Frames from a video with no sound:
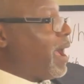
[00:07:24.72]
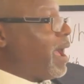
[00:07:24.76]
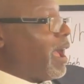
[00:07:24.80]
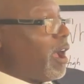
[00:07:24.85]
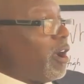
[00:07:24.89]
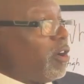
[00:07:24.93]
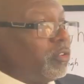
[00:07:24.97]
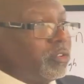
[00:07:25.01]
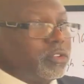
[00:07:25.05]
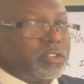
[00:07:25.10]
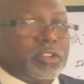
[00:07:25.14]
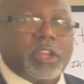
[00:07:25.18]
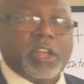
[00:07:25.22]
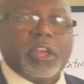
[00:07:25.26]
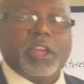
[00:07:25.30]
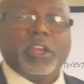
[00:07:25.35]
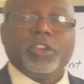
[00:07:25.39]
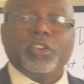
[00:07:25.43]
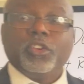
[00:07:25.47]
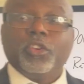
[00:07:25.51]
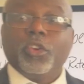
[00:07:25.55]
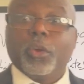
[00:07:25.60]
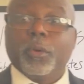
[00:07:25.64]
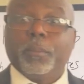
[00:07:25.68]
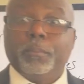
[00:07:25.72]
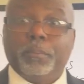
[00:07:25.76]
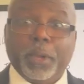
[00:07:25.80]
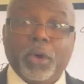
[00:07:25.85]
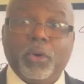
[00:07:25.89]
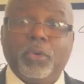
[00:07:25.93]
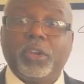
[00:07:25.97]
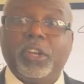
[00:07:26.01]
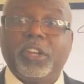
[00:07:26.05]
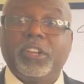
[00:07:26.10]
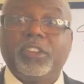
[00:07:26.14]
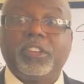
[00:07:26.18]
house, you're
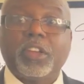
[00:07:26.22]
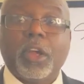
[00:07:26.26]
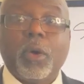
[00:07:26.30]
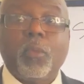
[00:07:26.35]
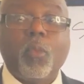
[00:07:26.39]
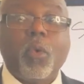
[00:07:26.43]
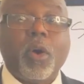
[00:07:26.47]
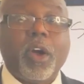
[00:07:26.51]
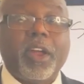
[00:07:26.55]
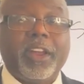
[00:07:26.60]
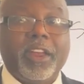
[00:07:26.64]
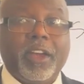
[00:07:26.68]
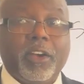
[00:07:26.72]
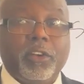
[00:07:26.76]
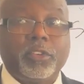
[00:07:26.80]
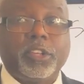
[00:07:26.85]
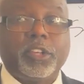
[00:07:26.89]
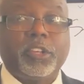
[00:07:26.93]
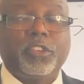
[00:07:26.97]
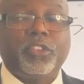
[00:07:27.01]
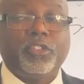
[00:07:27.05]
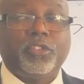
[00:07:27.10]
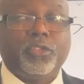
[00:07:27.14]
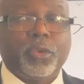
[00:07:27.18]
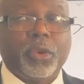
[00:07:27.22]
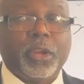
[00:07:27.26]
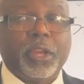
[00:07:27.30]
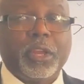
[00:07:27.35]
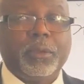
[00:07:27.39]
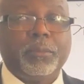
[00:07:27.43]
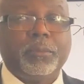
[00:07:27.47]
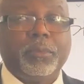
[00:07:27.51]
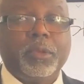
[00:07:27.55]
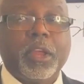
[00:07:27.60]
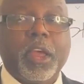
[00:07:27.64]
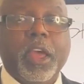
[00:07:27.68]
building someone else's
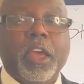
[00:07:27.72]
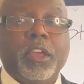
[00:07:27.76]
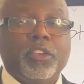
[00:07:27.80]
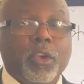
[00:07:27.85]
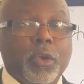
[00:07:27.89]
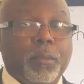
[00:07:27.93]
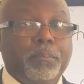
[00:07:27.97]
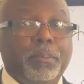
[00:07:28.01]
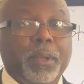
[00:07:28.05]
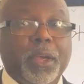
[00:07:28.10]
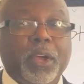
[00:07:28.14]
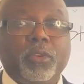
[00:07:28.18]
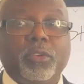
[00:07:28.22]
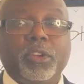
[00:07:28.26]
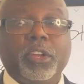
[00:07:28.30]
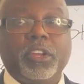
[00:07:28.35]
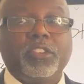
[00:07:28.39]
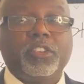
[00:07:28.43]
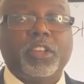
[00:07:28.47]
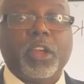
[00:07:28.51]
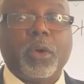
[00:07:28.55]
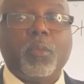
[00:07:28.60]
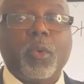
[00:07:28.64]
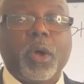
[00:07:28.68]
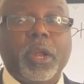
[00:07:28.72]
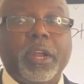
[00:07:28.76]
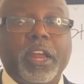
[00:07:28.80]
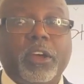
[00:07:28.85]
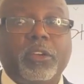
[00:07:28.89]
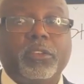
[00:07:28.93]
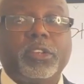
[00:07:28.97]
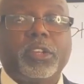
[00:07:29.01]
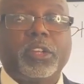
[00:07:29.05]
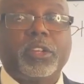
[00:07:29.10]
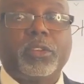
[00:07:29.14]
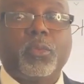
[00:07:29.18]
dreams. You're building someone
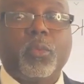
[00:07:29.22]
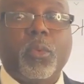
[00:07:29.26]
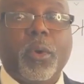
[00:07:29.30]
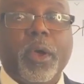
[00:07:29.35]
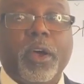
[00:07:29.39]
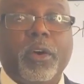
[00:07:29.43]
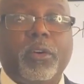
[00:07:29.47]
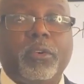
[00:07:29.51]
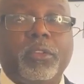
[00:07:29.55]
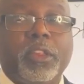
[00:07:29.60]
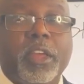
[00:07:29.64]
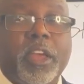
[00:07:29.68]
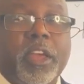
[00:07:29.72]
else's wealth.